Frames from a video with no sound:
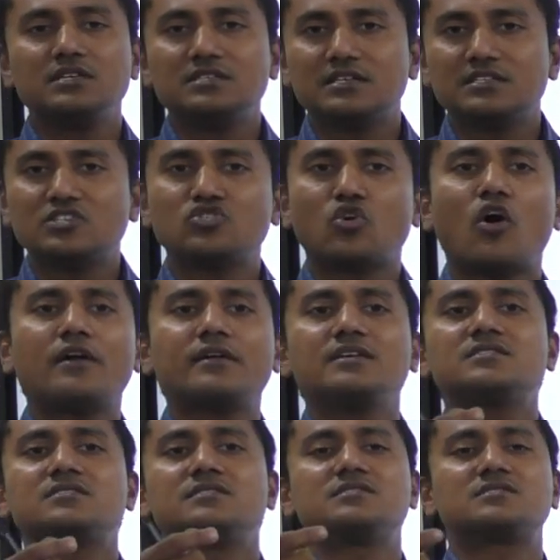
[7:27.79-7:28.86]
is at the
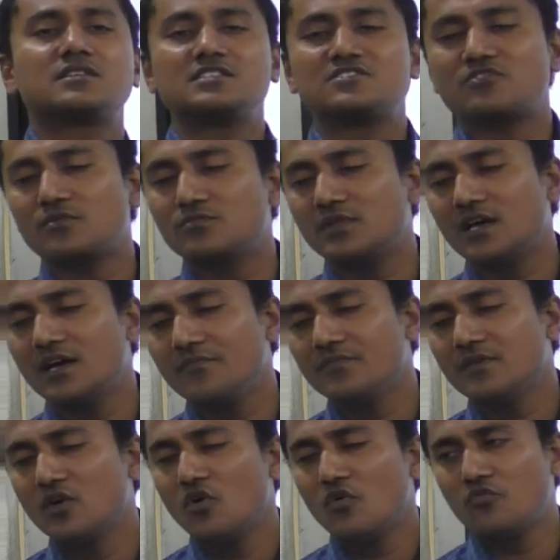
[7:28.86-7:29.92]
shortest distance from the
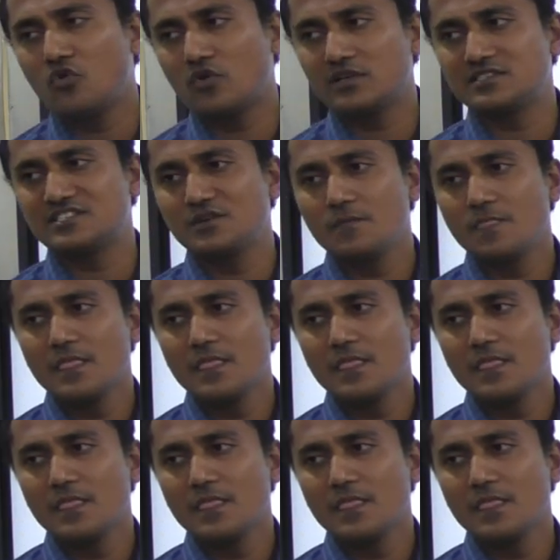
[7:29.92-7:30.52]
focus.